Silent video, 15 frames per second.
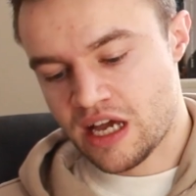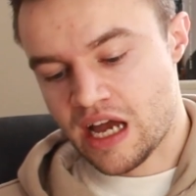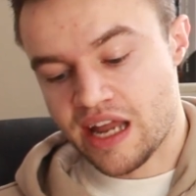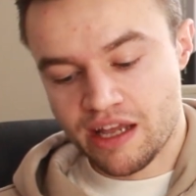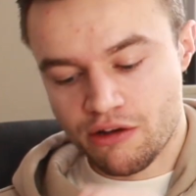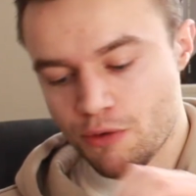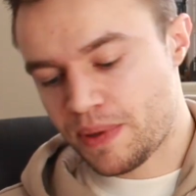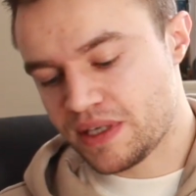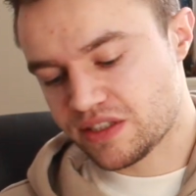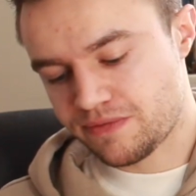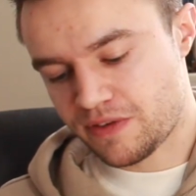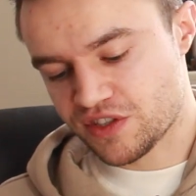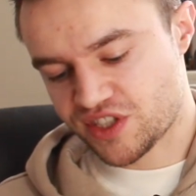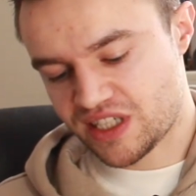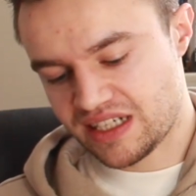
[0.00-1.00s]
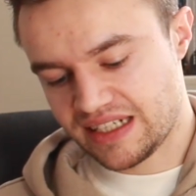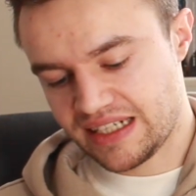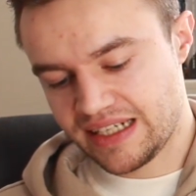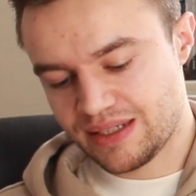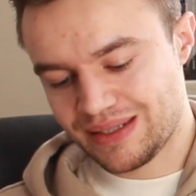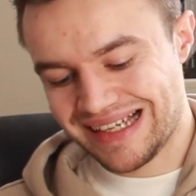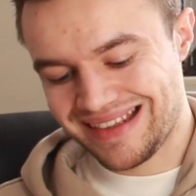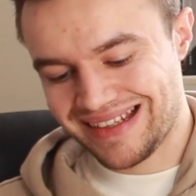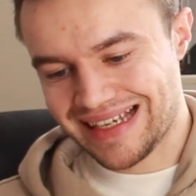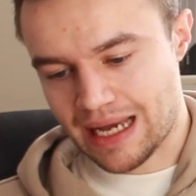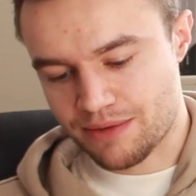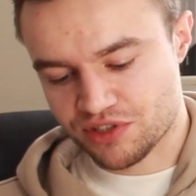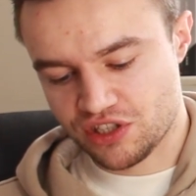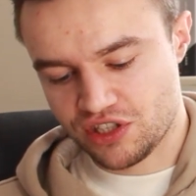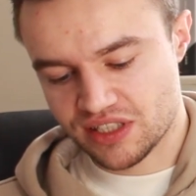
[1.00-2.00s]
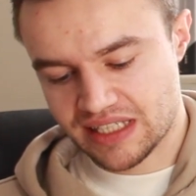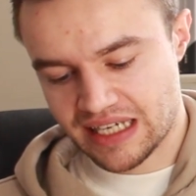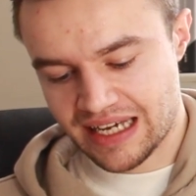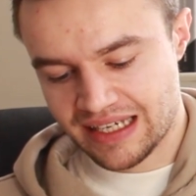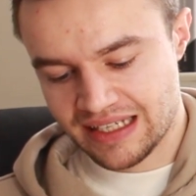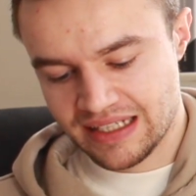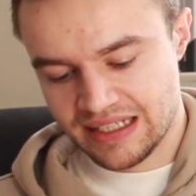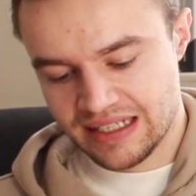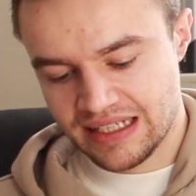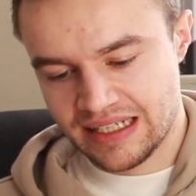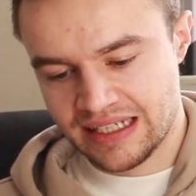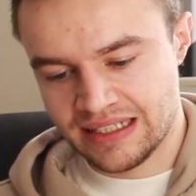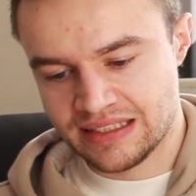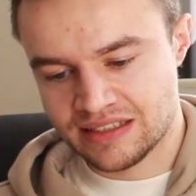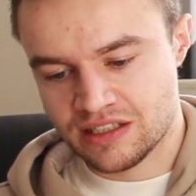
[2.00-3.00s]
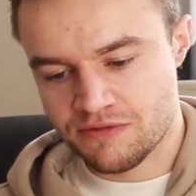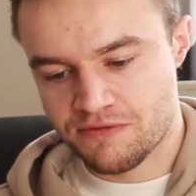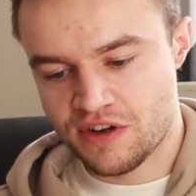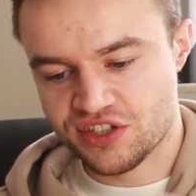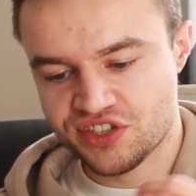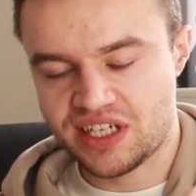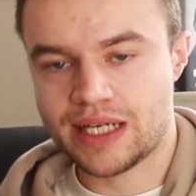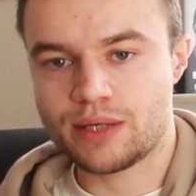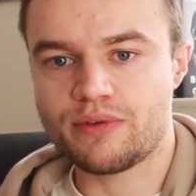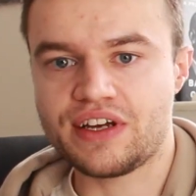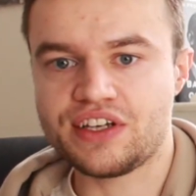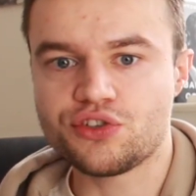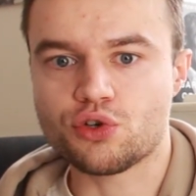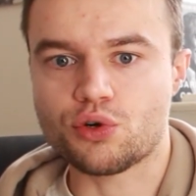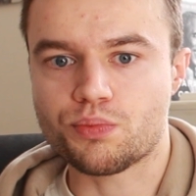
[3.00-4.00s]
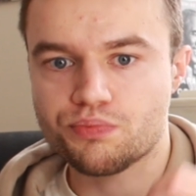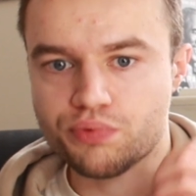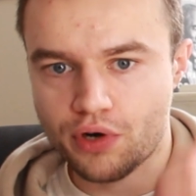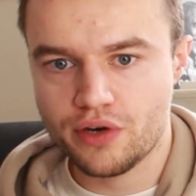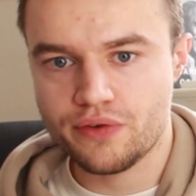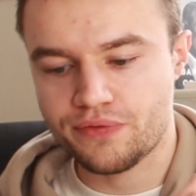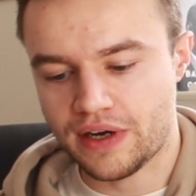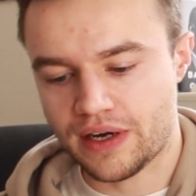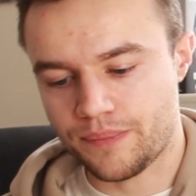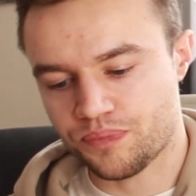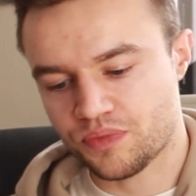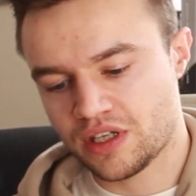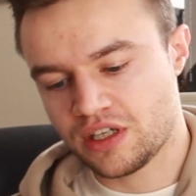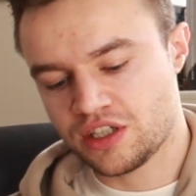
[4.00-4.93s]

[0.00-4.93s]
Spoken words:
Another piece of functionality in the app to look at is functionality within your profile.